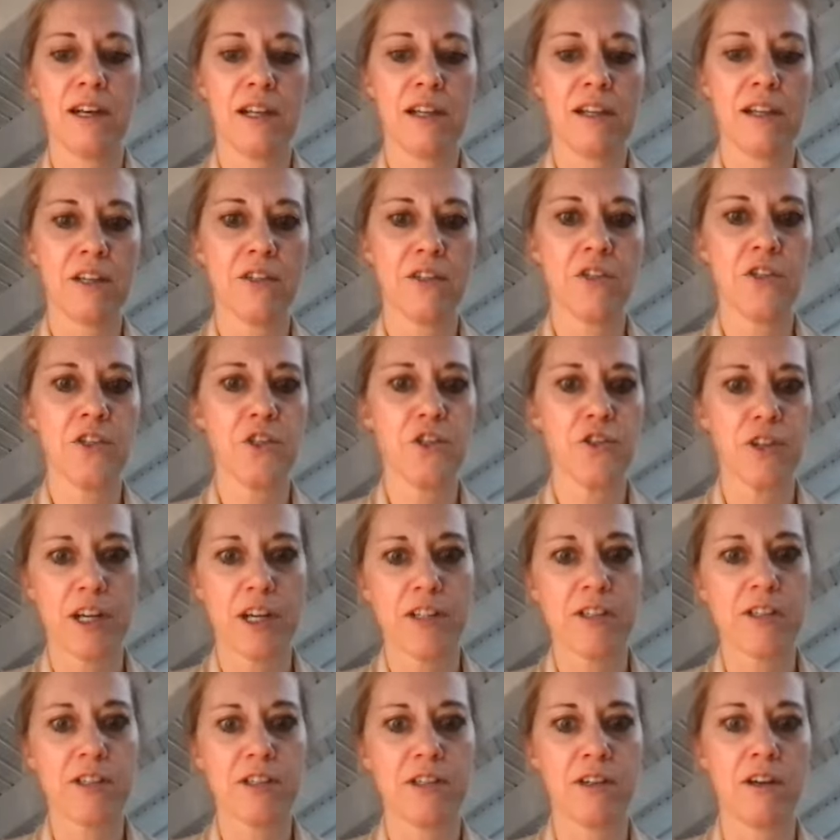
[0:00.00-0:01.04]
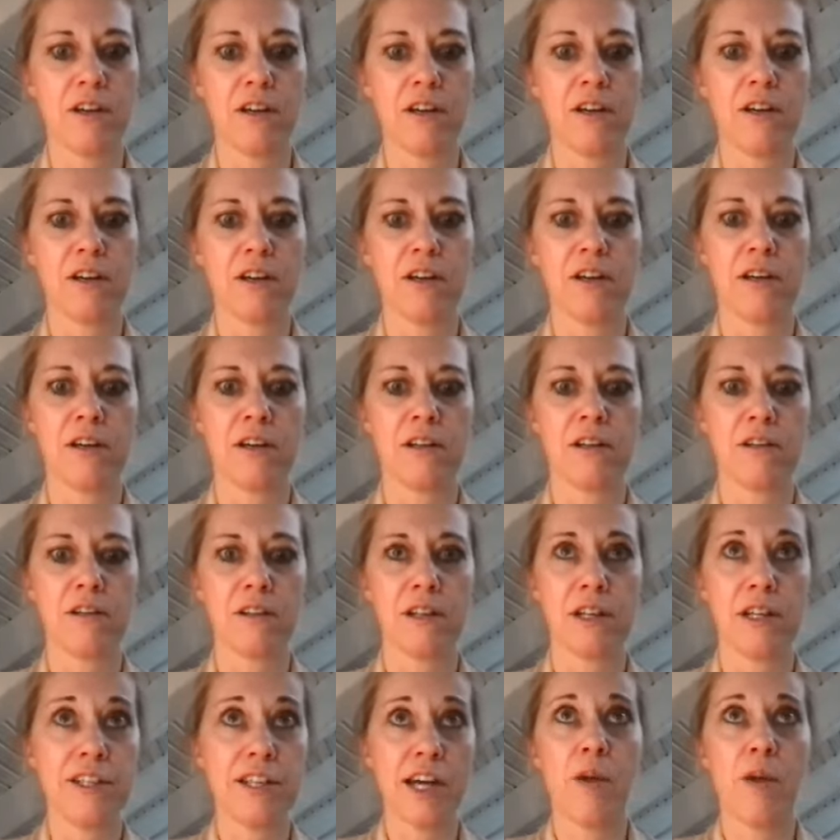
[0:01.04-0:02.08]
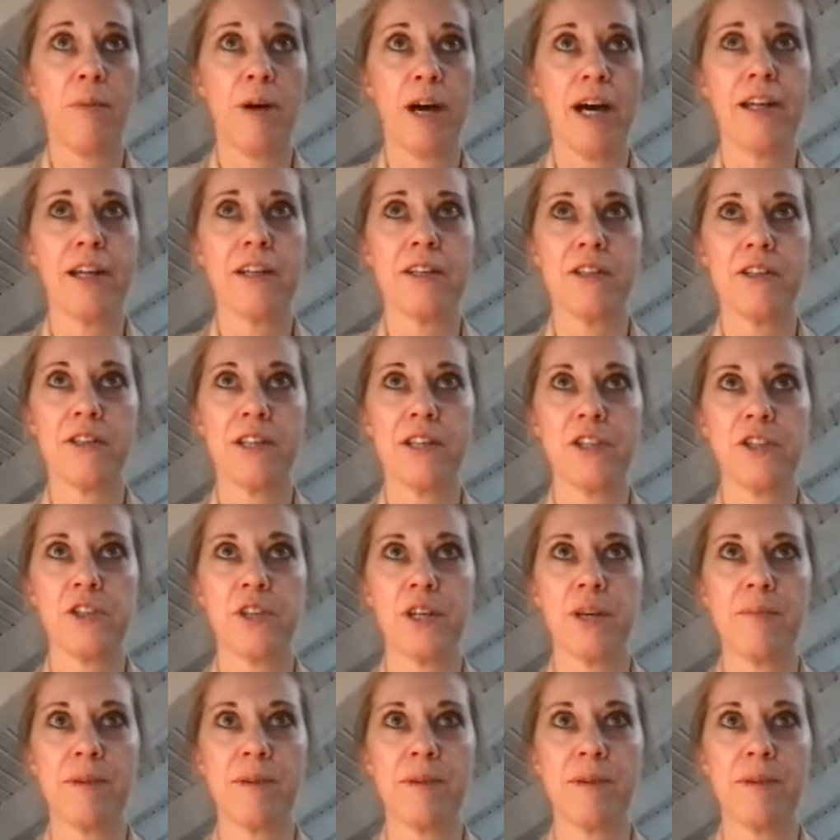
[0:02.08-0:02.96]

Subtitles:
less stress on our entire body, essentially.